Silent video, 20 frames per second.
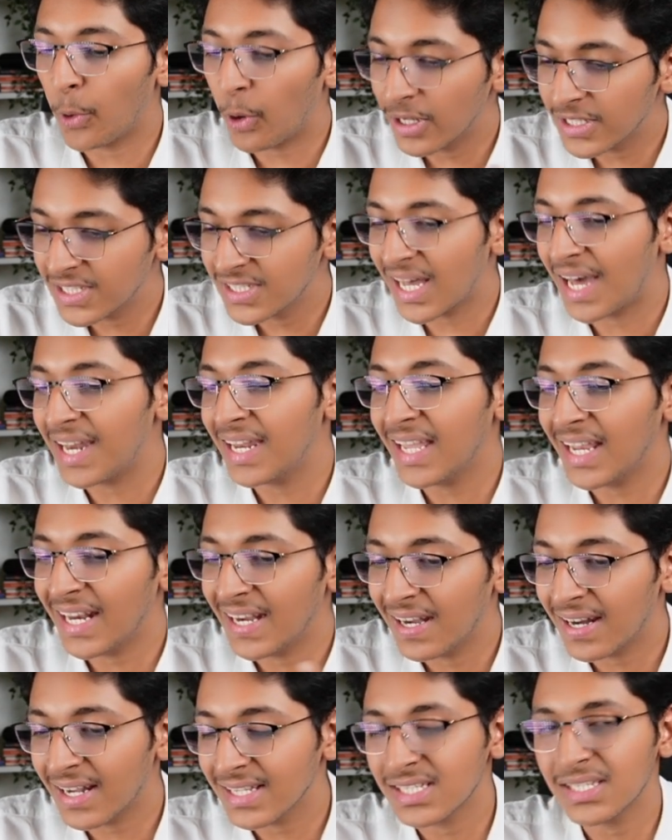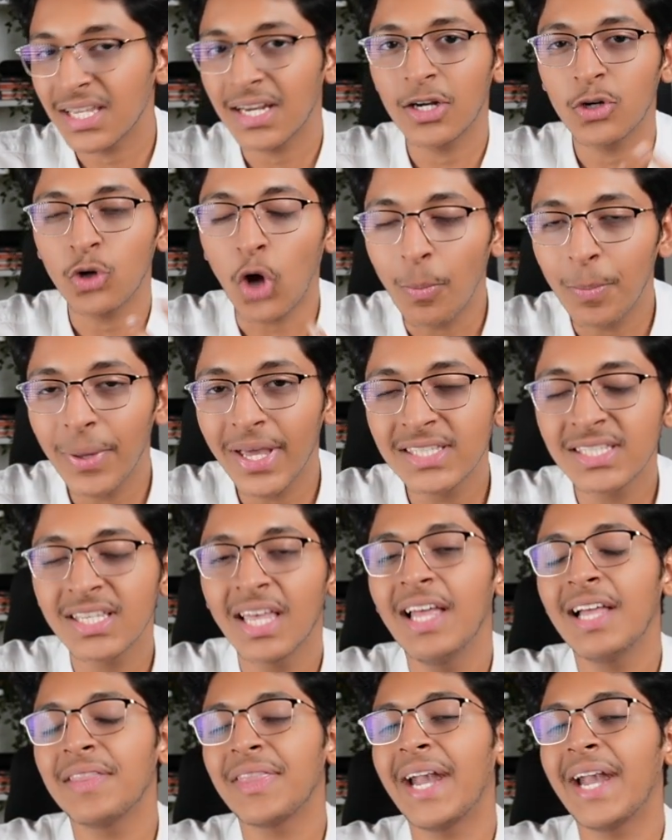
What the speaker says: bahut sare interesting topics